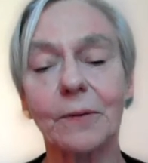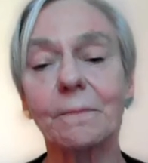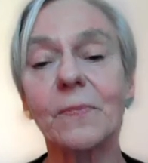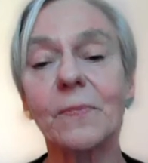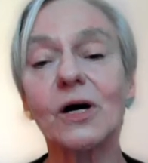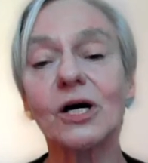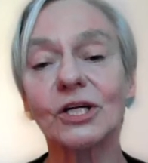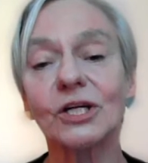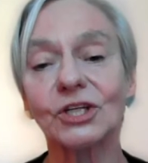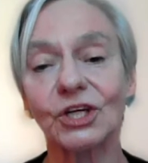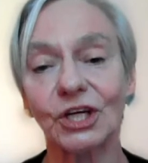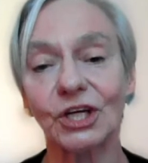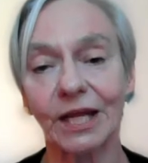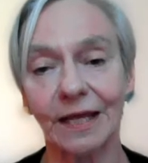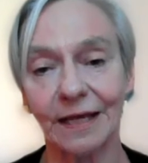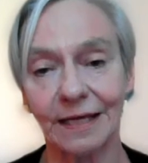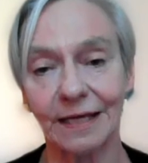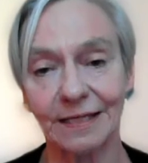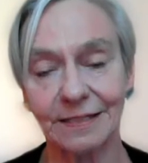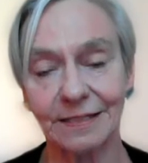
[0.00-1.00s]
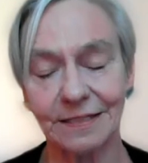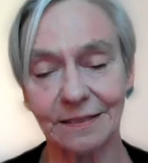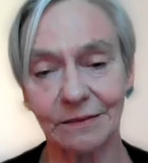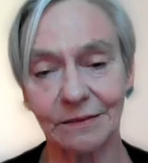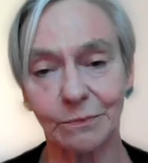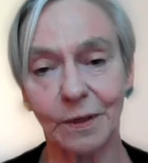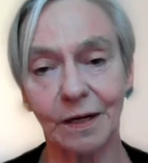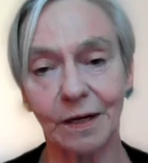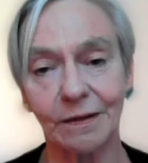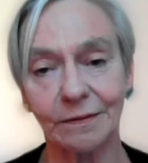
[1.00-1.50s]
emerging into
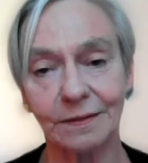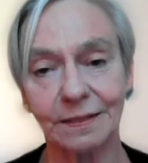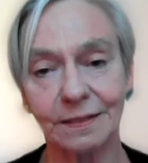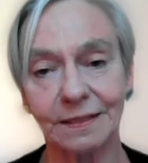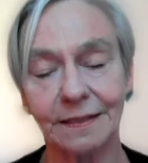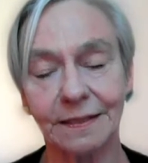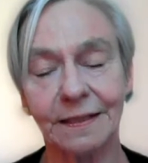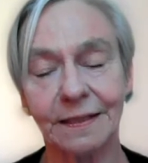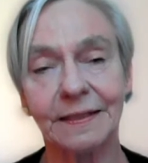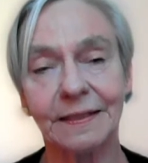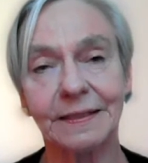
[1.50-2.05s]
the world